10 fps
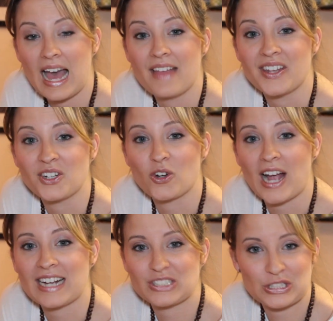And then
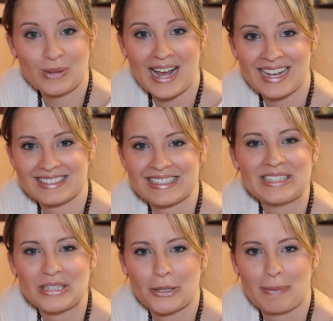crack two eggs
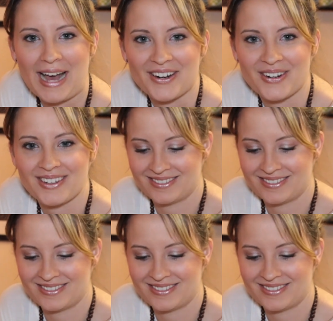into your batter.